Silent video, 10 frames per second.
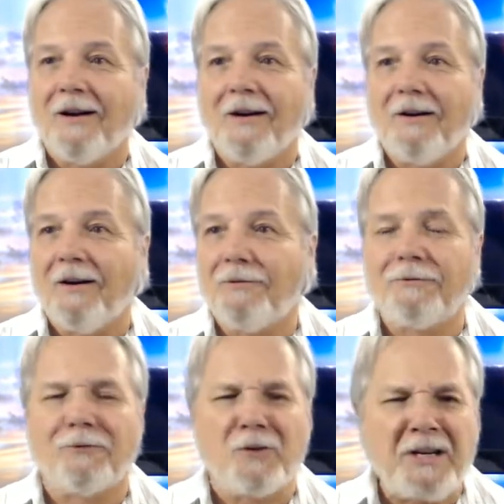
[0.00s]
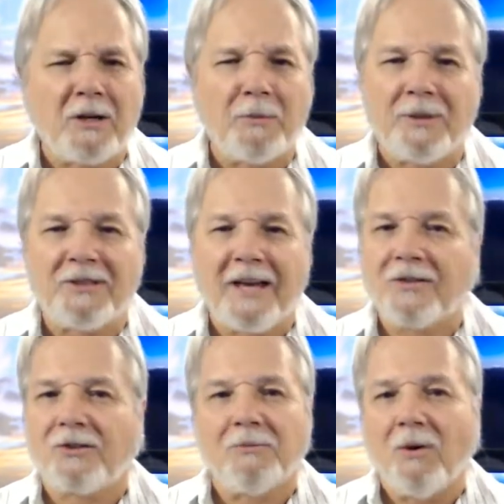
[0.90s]
freedom and
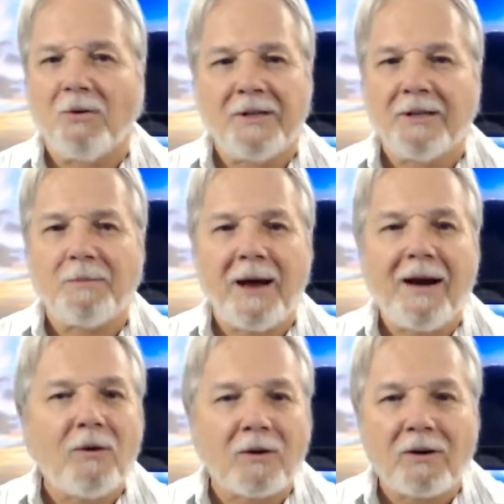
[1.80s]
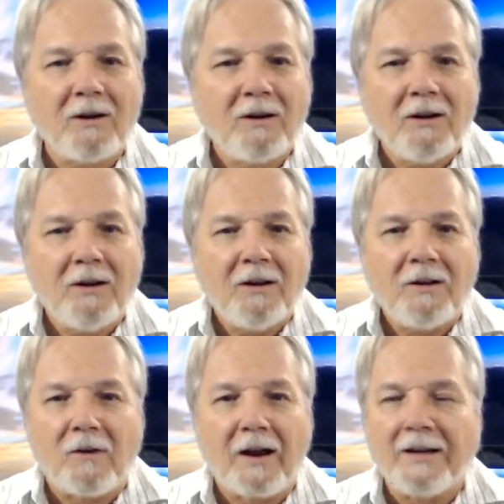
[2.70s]
testimony and power,
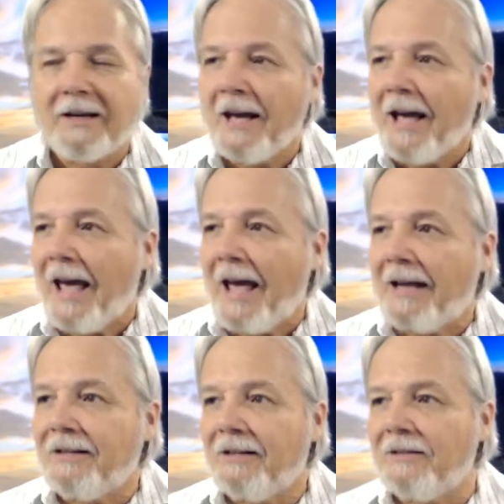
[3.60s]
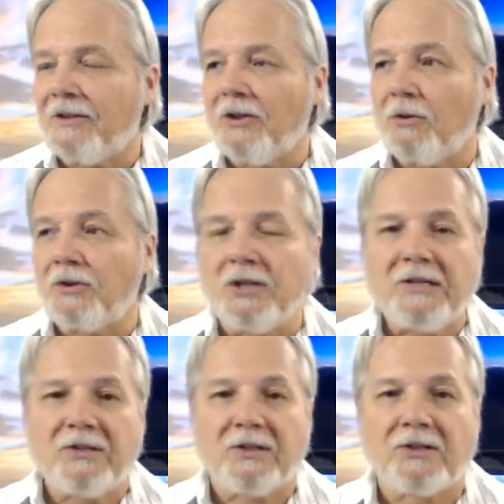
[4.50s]
right? And
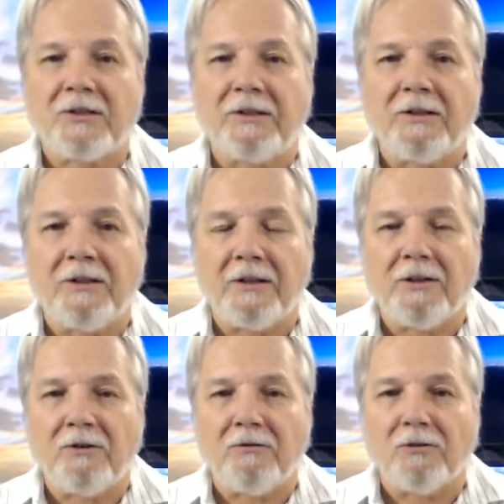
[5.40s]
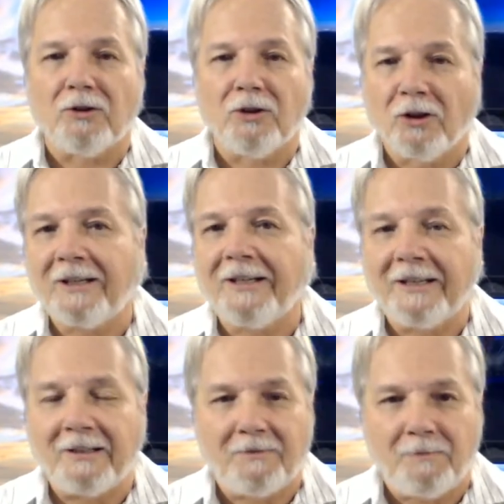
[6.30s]
Jesus, in
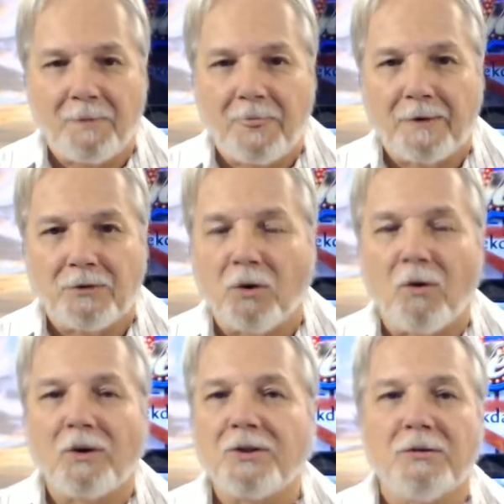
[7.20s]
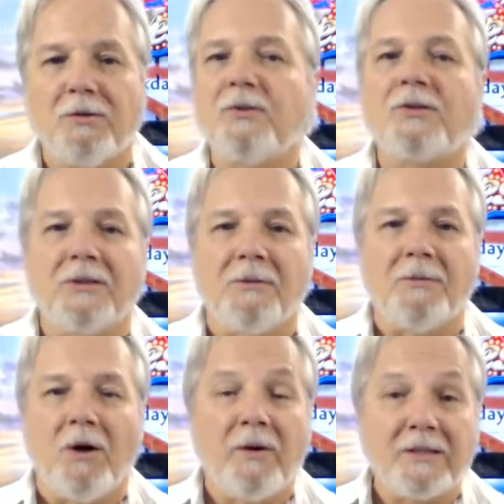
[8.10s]
looking toward Jerusalem,
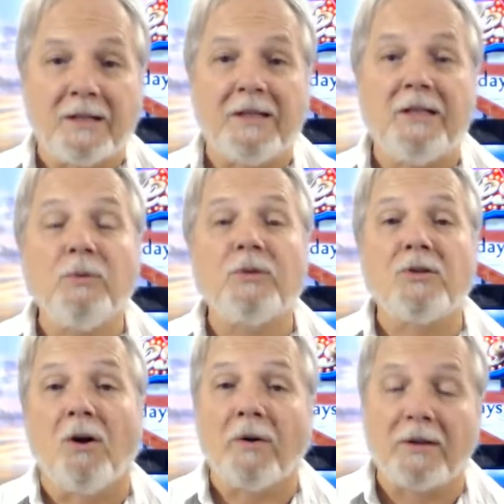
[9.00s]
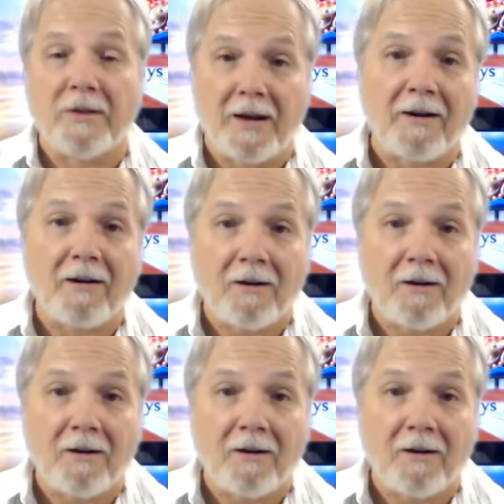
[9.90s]
knowing that he was going there